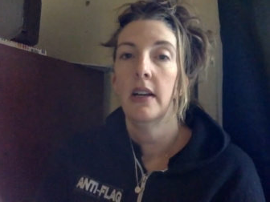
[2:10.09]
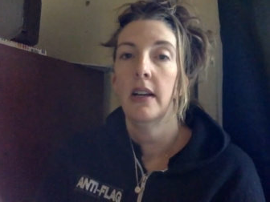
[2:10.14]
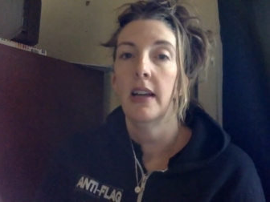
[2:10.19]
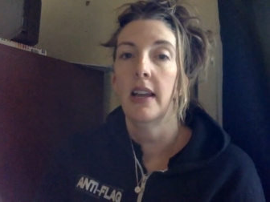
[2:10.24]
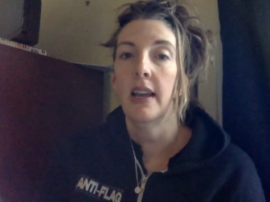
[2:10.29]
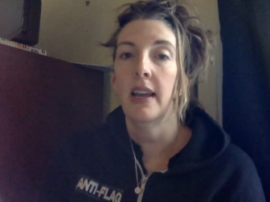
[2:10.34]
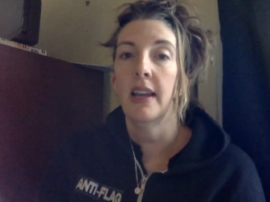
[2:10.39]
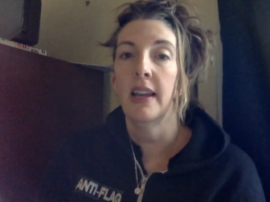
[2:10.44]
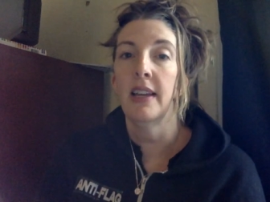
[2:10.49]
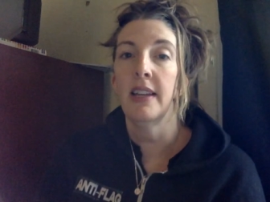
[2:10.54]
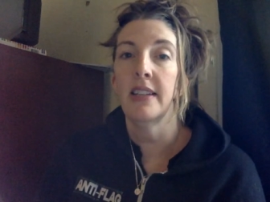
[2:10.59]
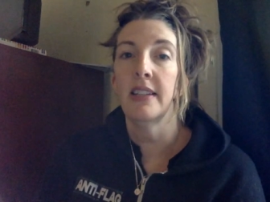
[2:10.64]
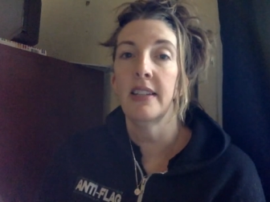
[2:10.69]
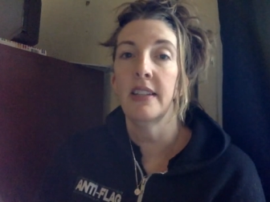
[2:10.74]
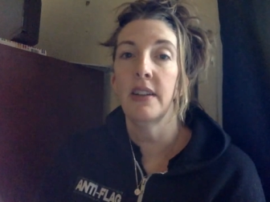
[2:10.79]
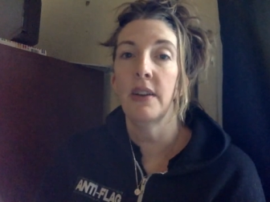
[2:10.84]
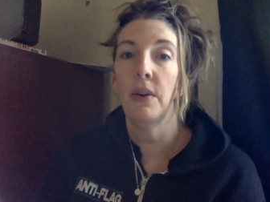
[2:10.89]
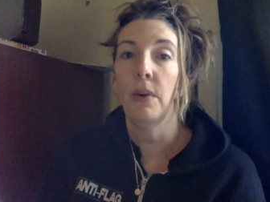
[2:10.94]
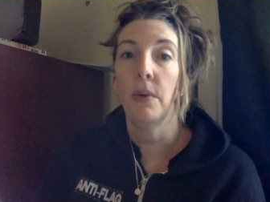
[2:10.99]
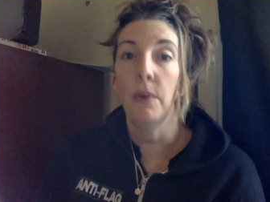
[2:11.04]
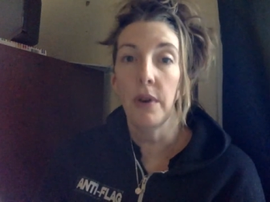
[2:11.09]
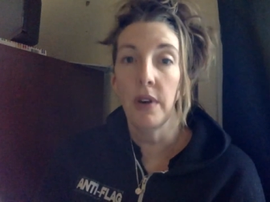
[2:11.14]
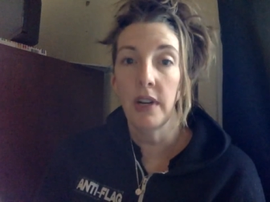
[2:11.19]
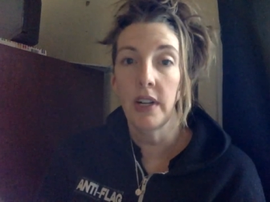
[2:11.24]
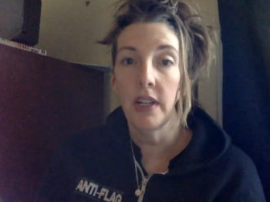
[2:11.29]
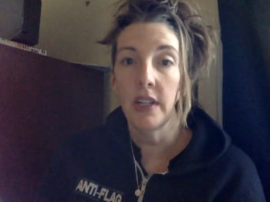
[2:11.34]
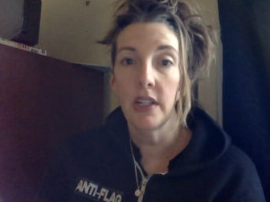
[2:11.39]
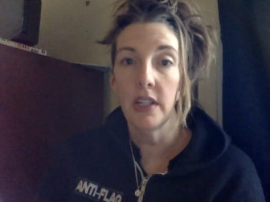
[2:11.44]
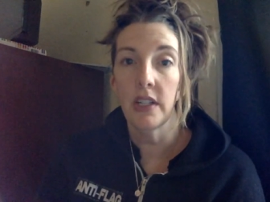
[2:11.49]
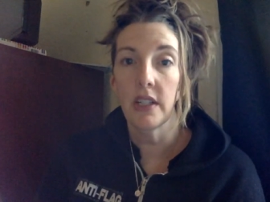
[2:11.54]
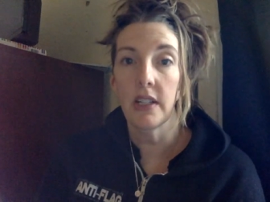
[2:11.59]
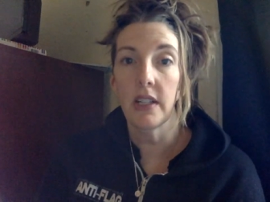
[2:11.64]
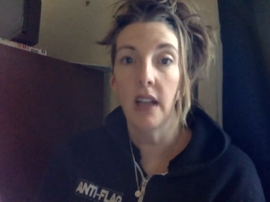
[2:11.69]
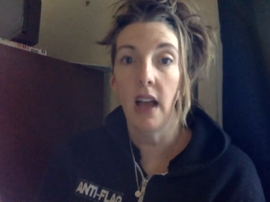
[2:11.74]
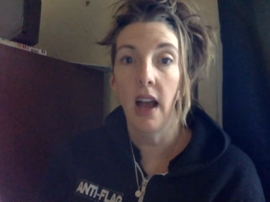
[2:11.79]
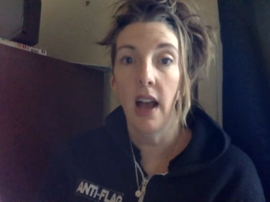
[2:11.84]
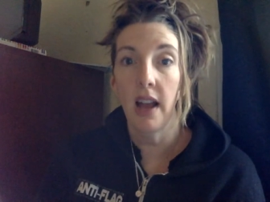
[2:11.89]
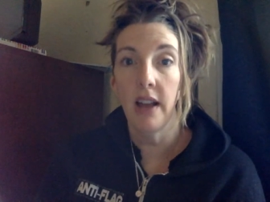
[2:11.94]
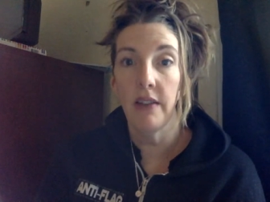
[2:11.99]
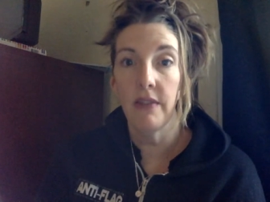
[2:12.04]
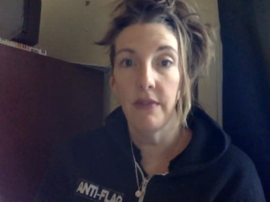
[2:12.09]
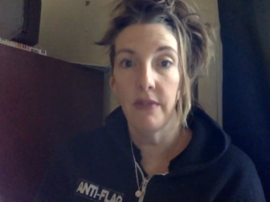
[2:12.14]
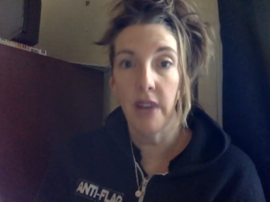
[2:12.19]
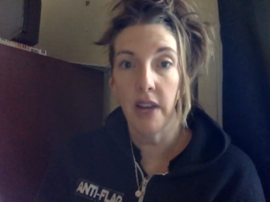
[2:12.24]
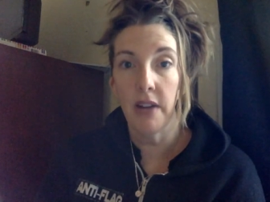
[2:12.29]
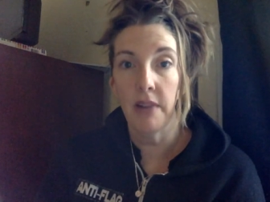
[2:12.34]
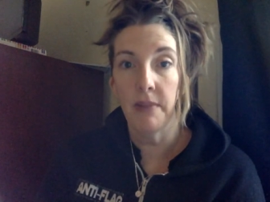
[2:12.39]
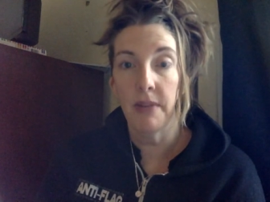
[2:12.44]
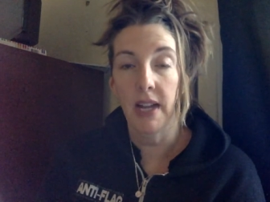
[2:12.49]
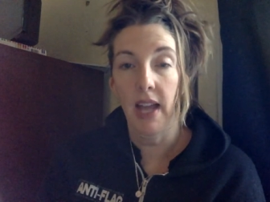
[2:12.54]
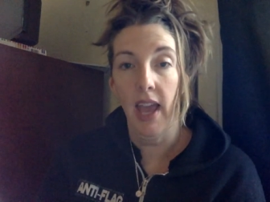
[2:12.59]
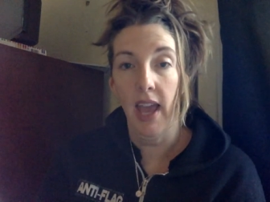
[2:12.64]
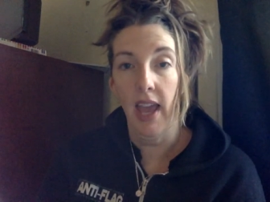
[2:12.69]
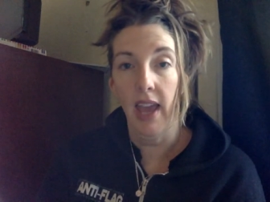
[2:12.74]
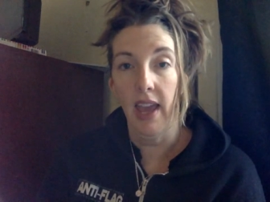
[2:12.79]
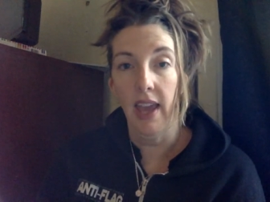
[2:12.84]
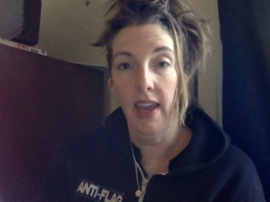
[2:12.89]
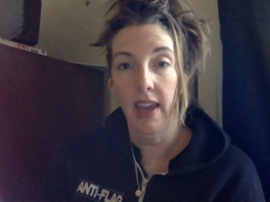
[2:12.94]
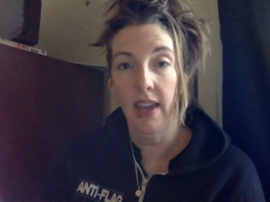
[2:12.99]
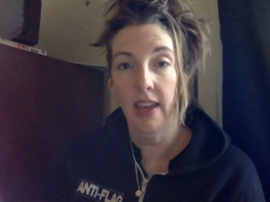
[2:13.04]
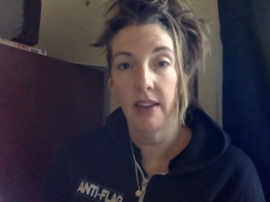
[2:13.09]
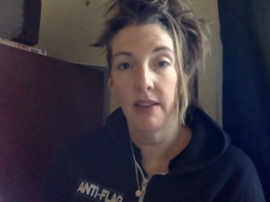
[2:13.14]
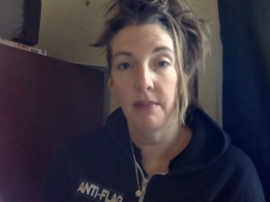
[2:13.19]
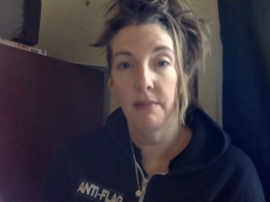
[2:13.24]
And orange is high in vitamin A.